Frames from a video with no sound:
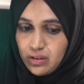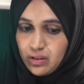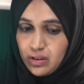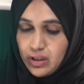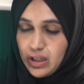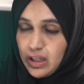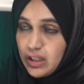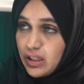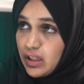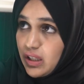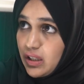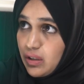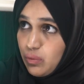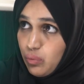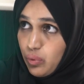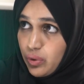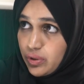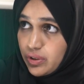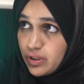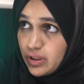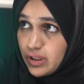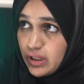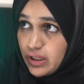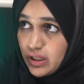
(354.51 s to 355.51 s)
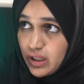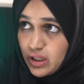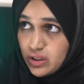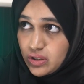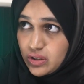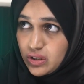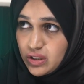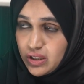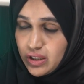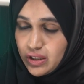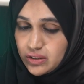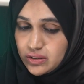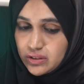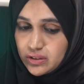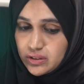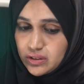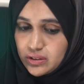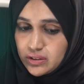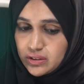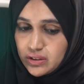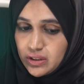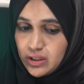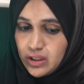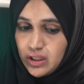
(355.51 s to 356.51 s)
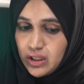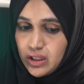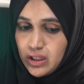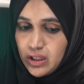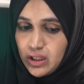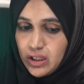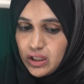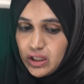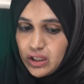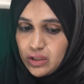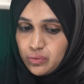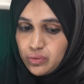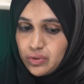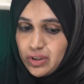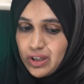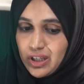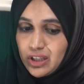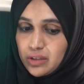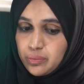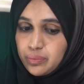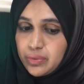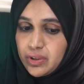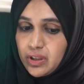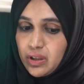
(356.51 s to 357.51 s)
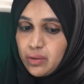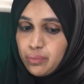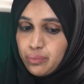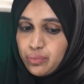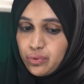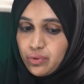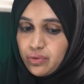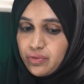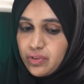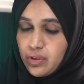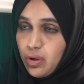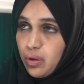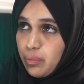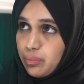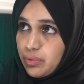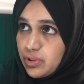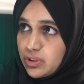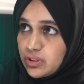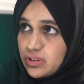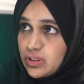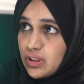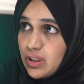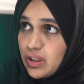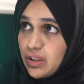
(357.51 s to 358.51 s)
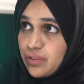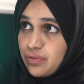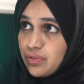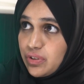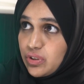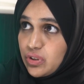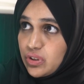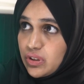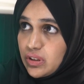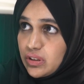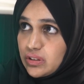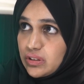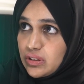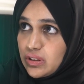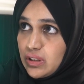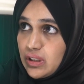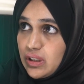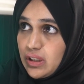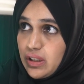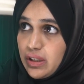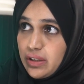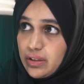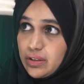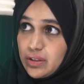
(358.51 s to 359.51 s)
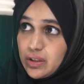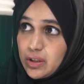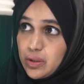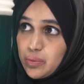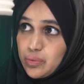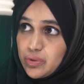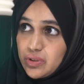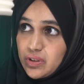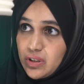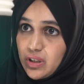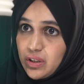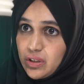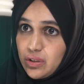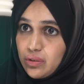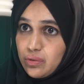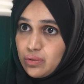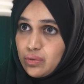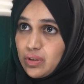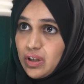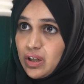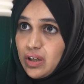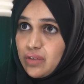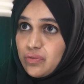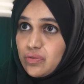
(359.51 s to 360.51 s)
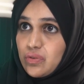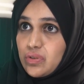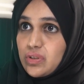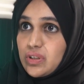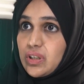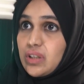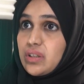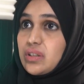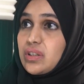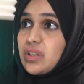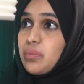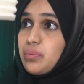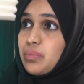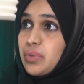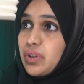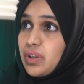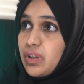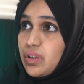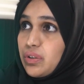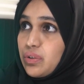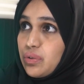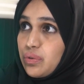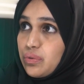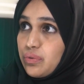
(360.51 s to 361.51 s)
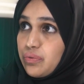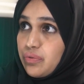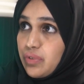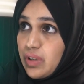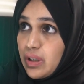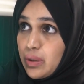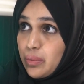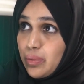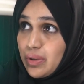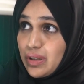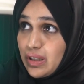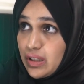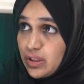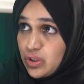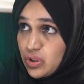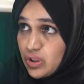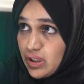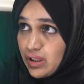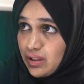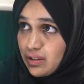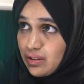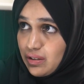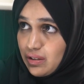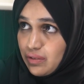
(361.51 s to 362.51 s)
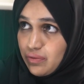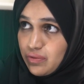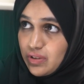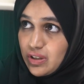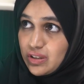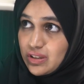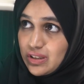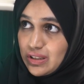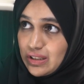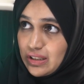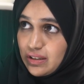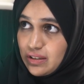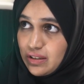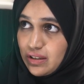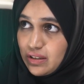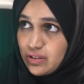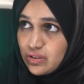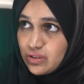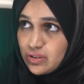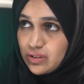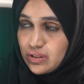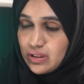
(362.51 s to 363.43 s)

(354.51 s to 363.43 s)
any water leakage detectors, it would help in improving operational efficiency in terms that you don't have to send somebody to frequently check if there's a leakage.